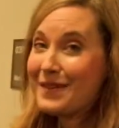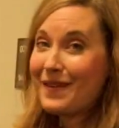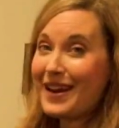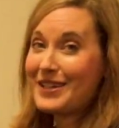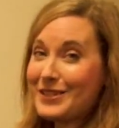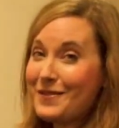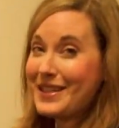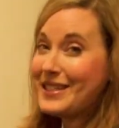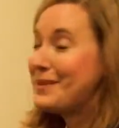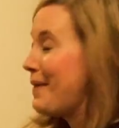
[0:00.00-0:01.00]
advantage of
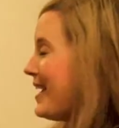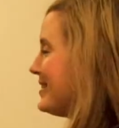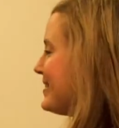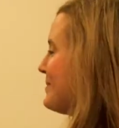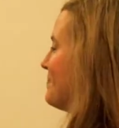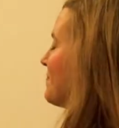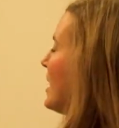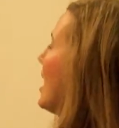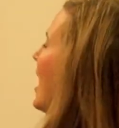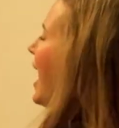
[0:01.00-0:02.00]
this space.
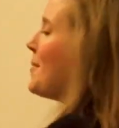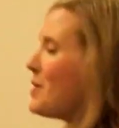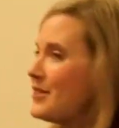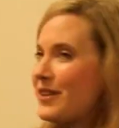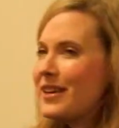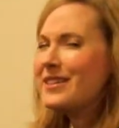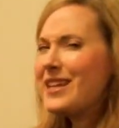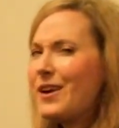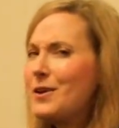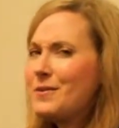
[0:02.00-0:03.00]
I'm also going to
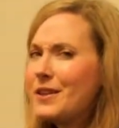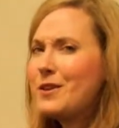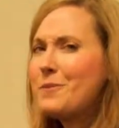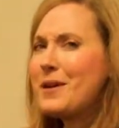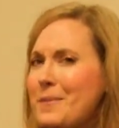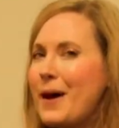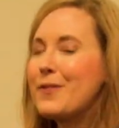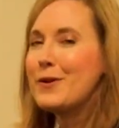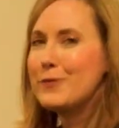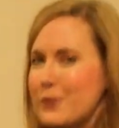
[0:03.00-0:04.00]
tell you a little bit
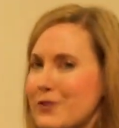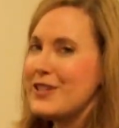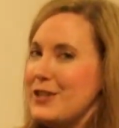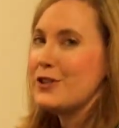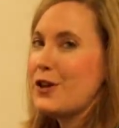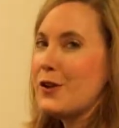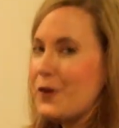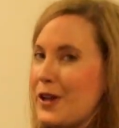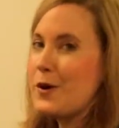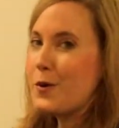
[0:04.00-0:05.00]
about the strategic
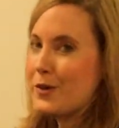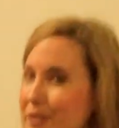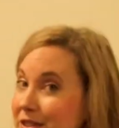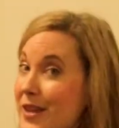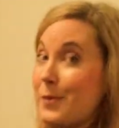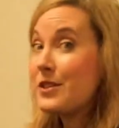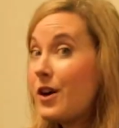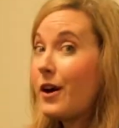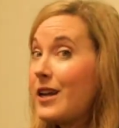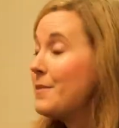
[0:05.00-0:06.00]
learning courses I was
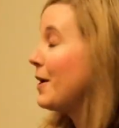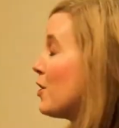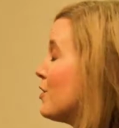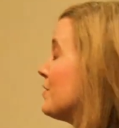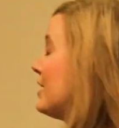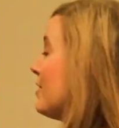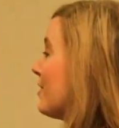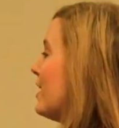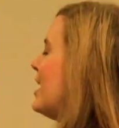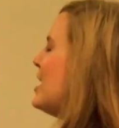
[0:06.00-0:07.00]
talking about
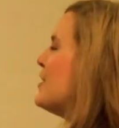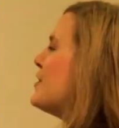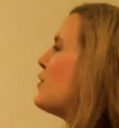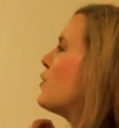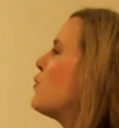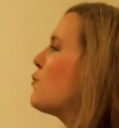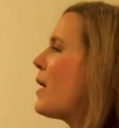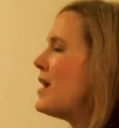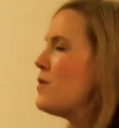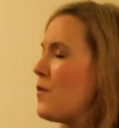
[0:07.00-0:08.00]
earlier. They're
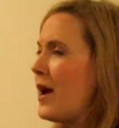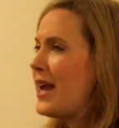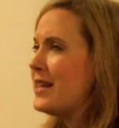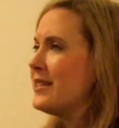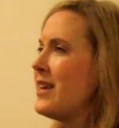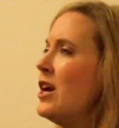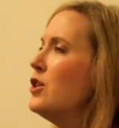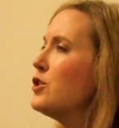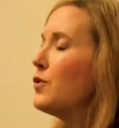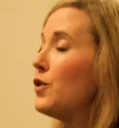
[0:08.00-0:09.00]
great ways
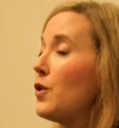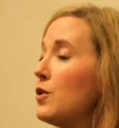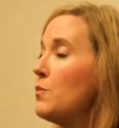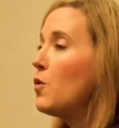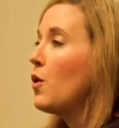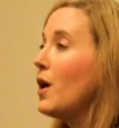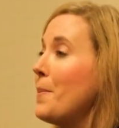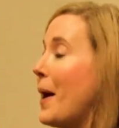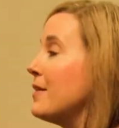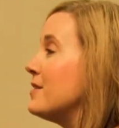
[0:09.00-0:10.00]
to learn more
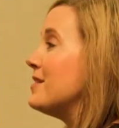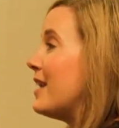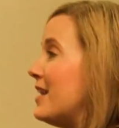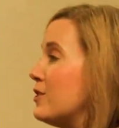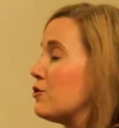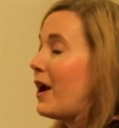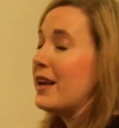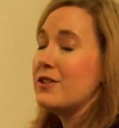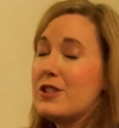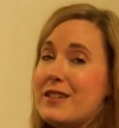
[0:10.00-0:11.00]
about study
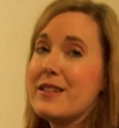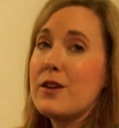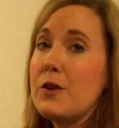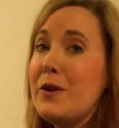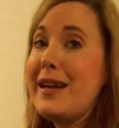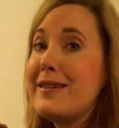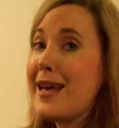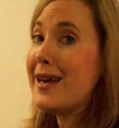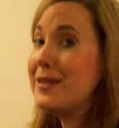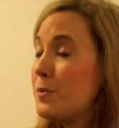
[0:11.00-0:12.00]
strategies, including
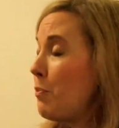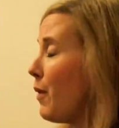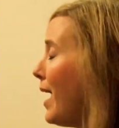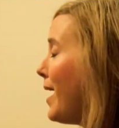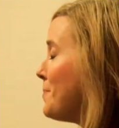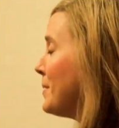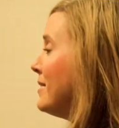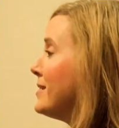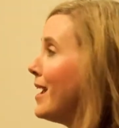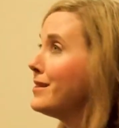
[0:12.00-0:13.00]
test prep,
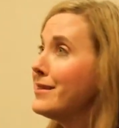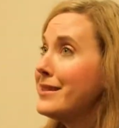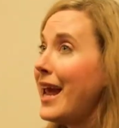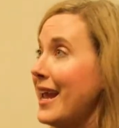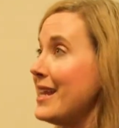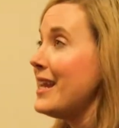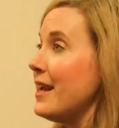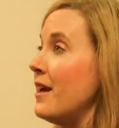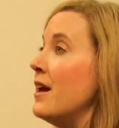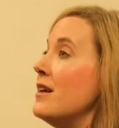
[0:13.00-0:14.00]
test taking,